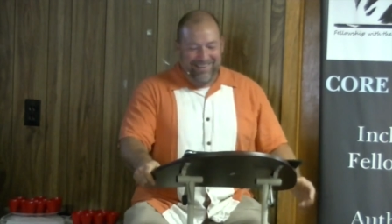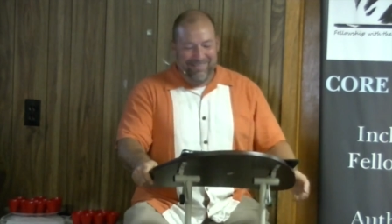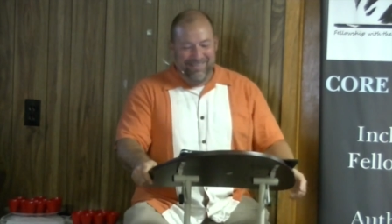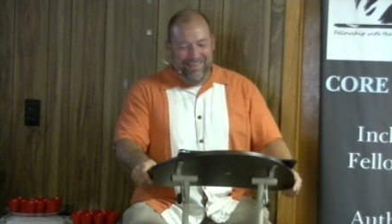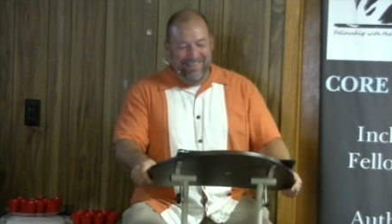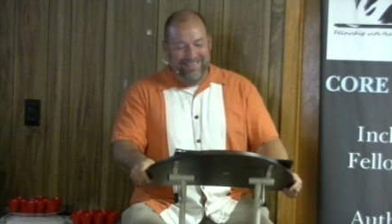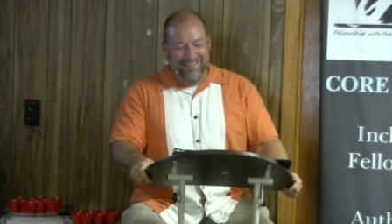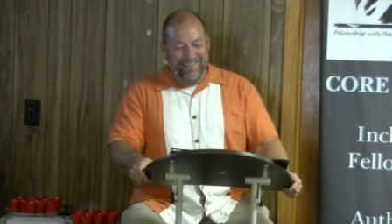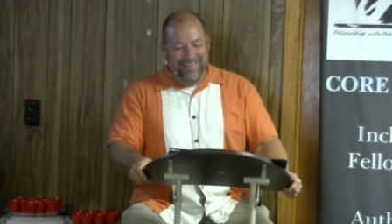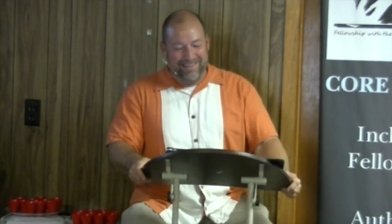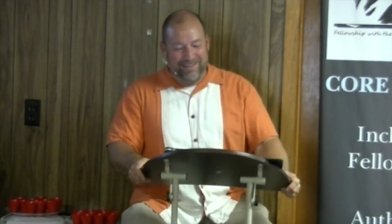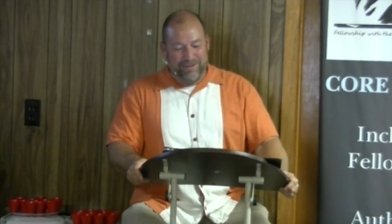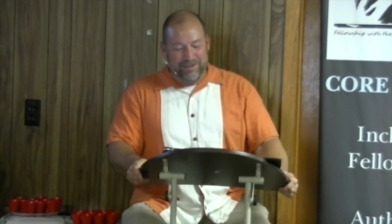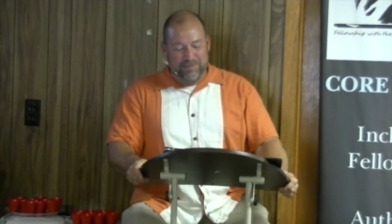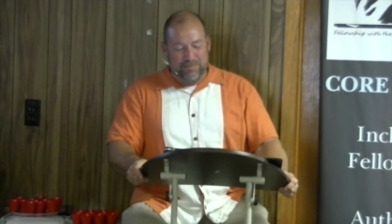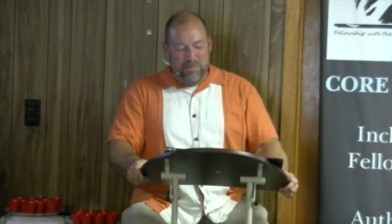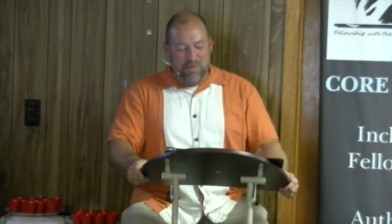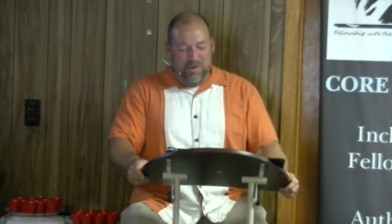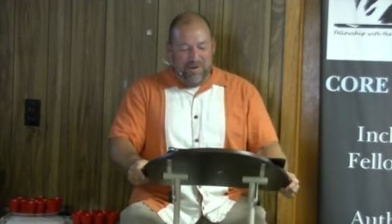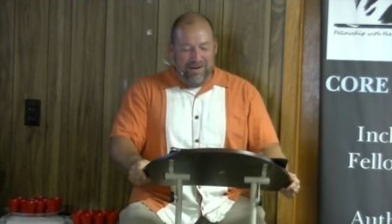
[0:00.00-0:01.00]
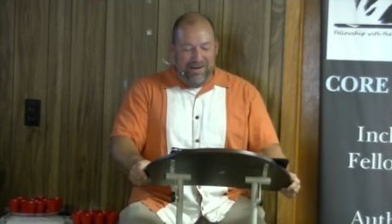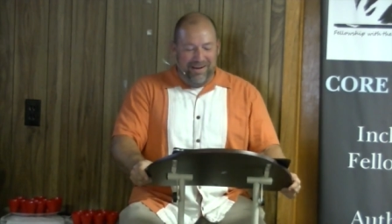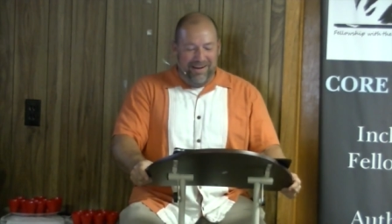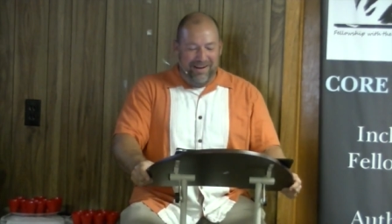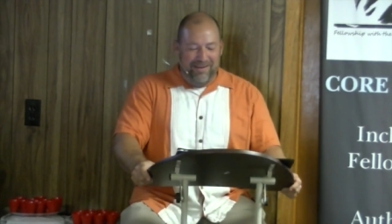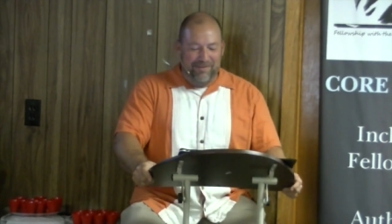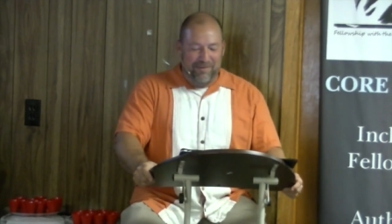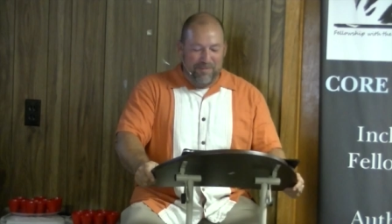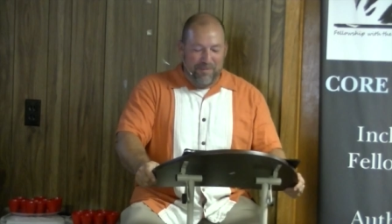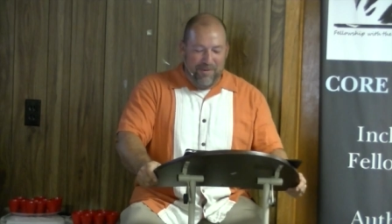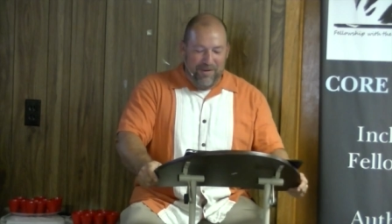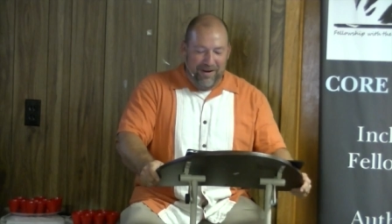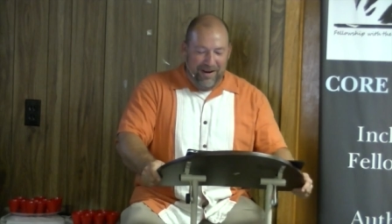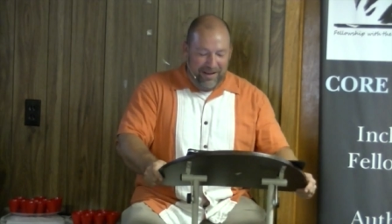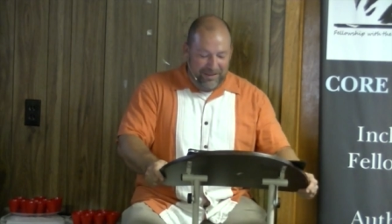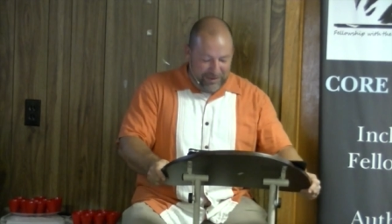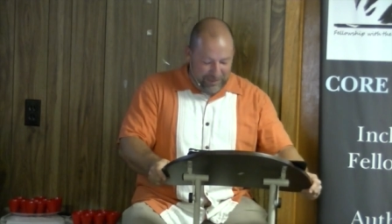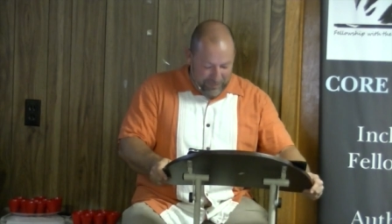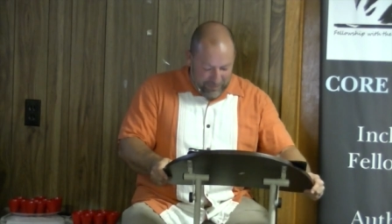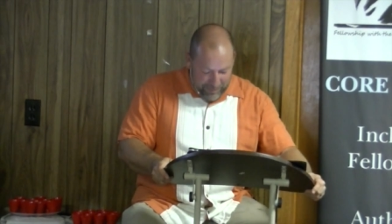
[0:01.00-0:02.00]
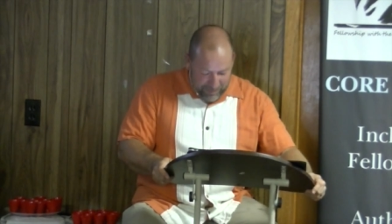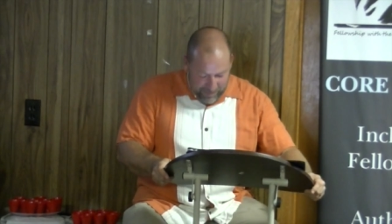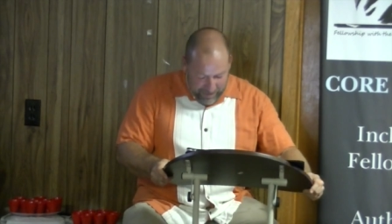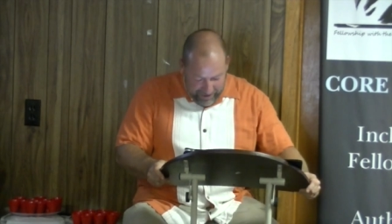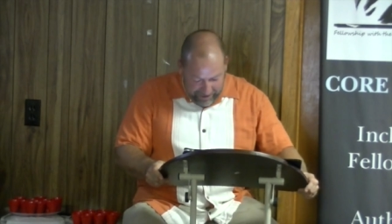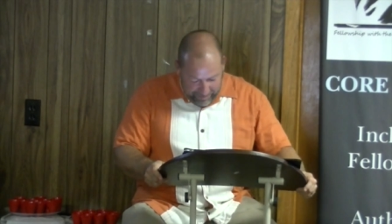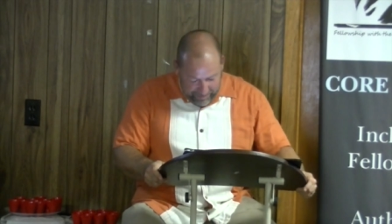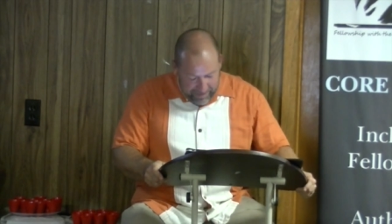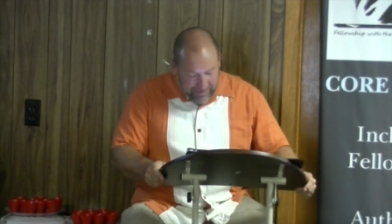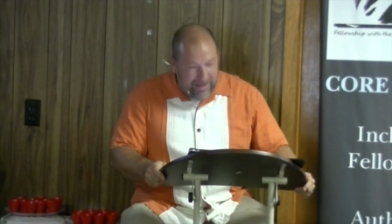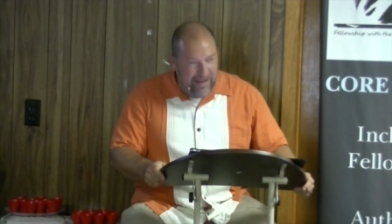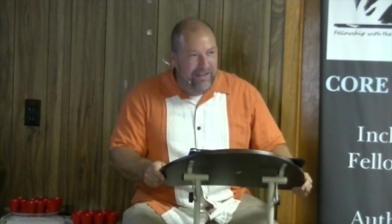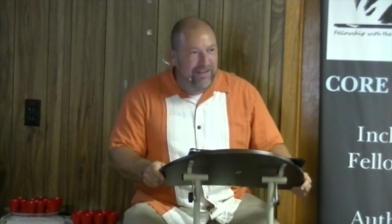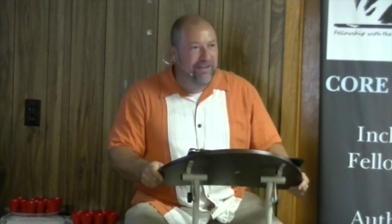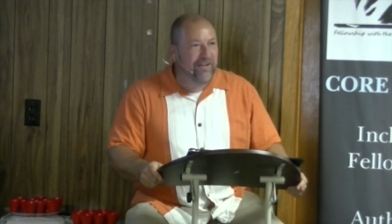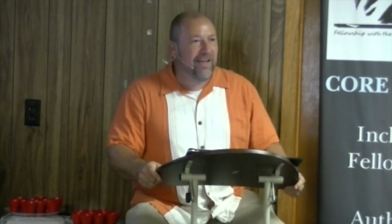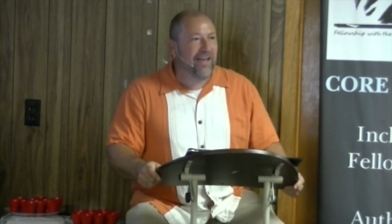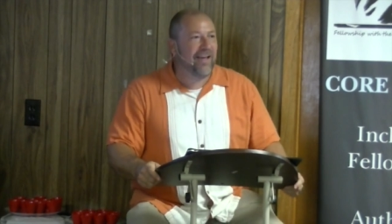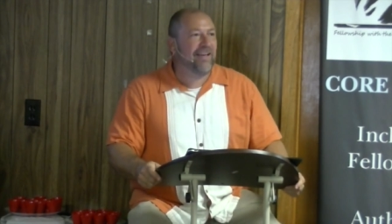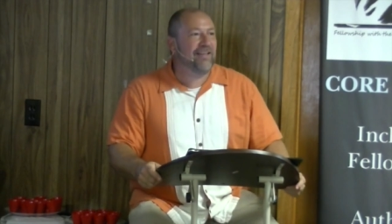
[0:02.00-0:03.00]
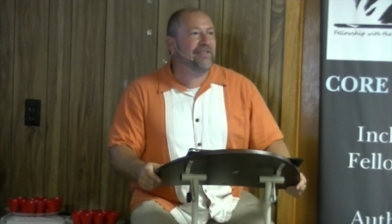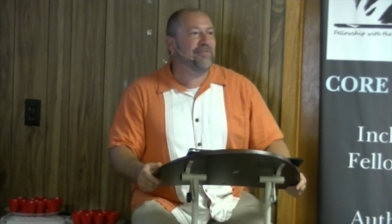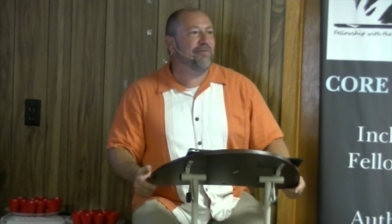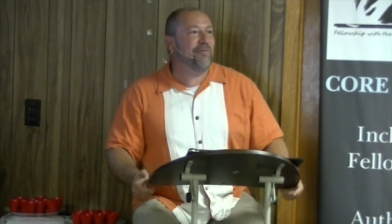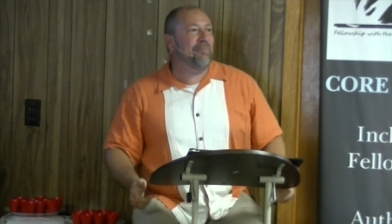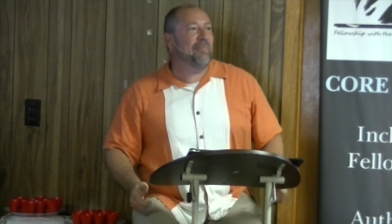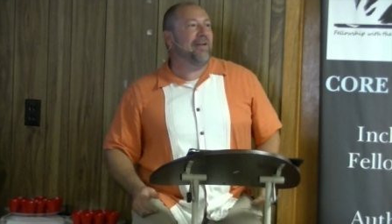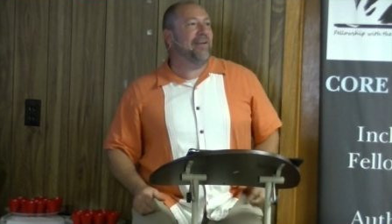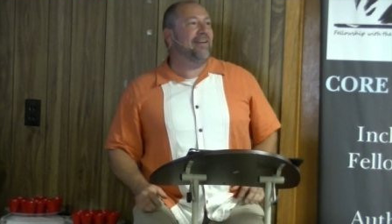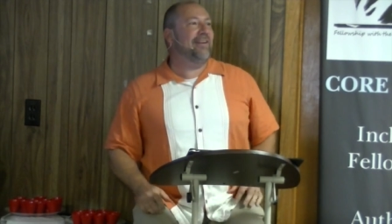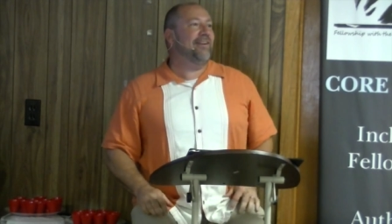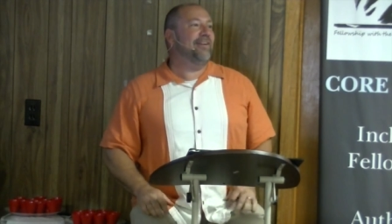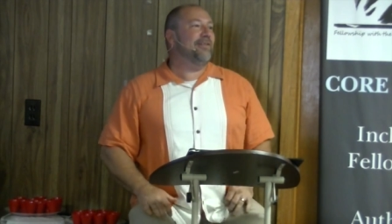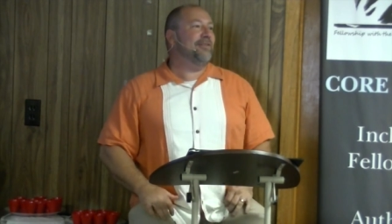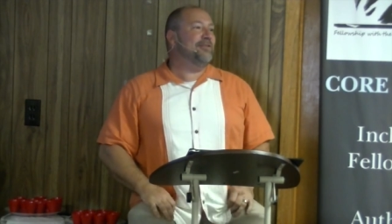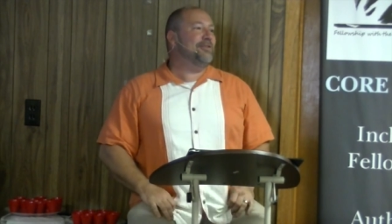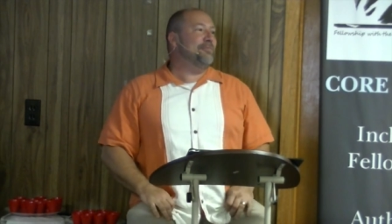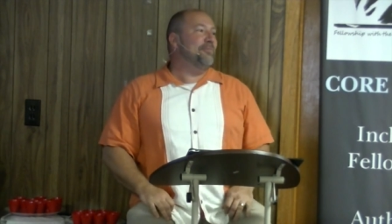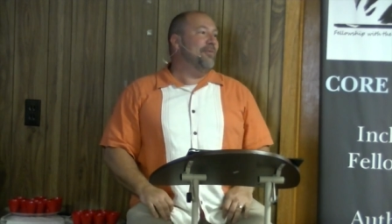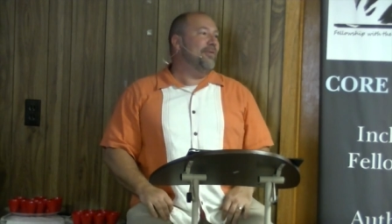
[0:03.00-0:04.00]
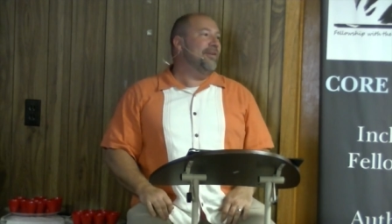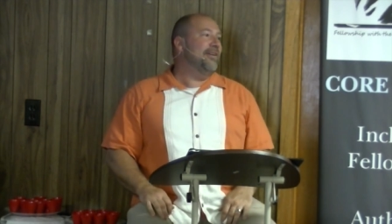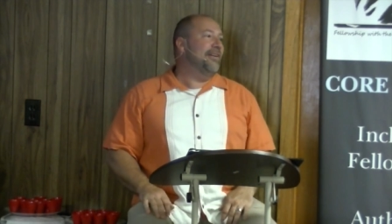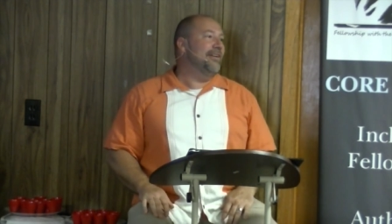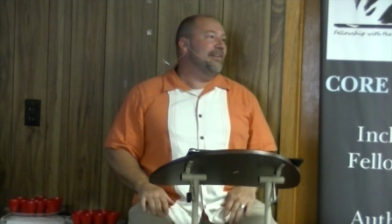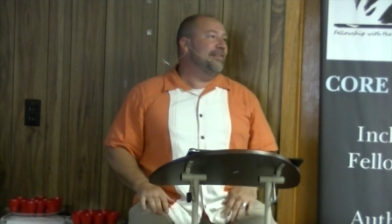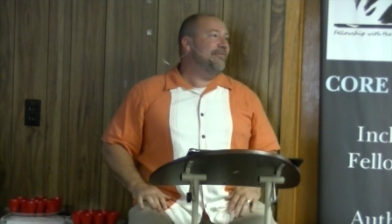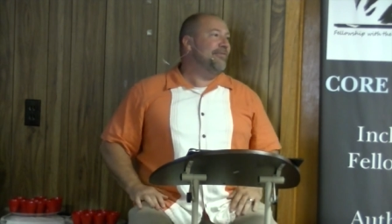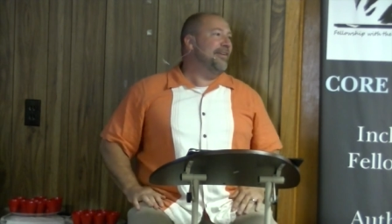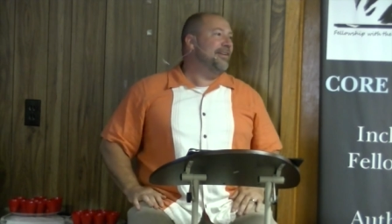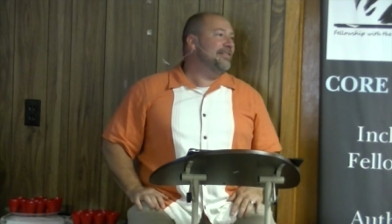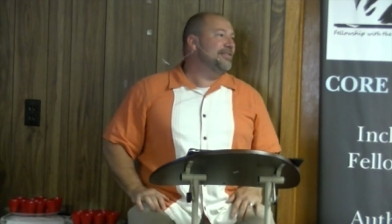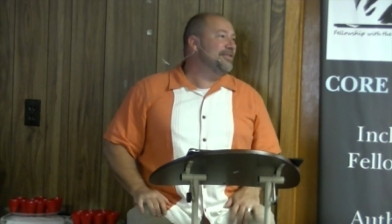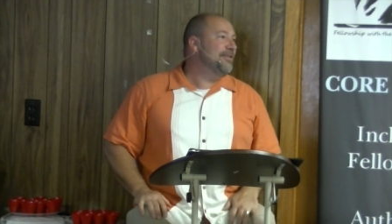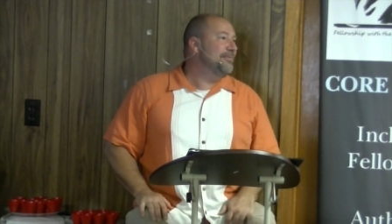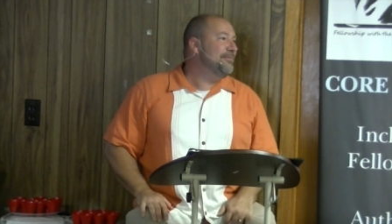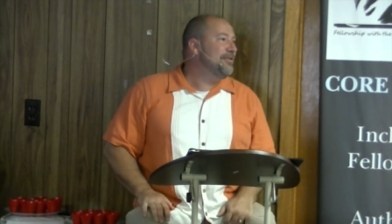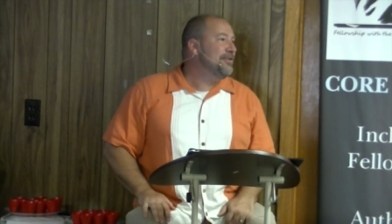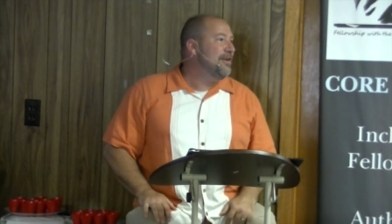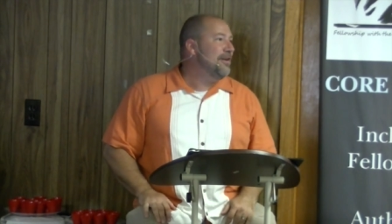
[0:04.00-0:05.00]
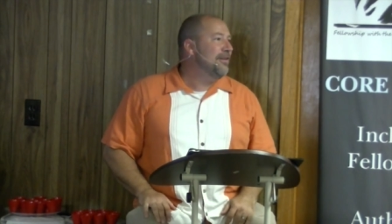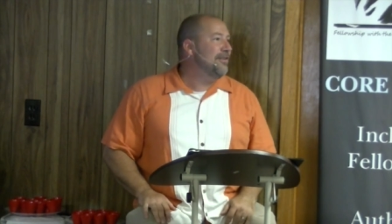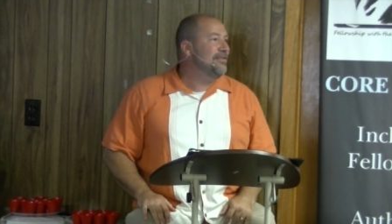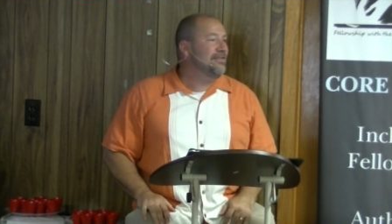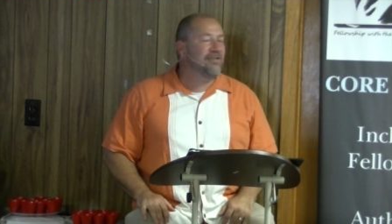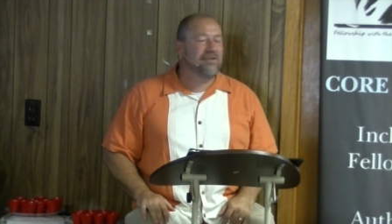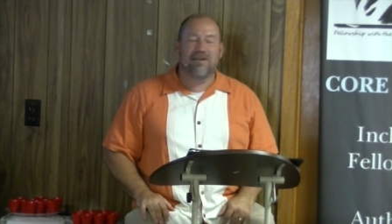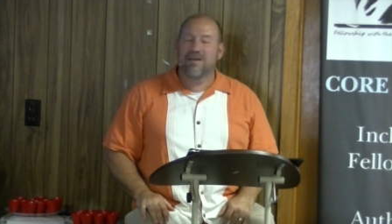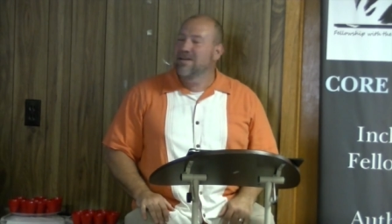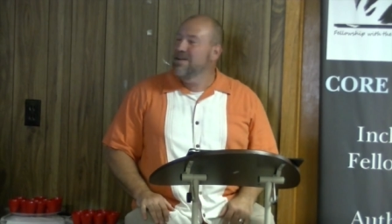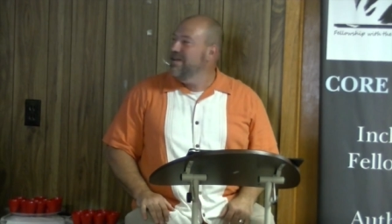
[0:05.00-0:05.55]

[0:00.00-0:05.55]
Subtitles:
But this morning, everyone, I just want to welcome you. Thank you guys for being here this morning at the Fellowship Church.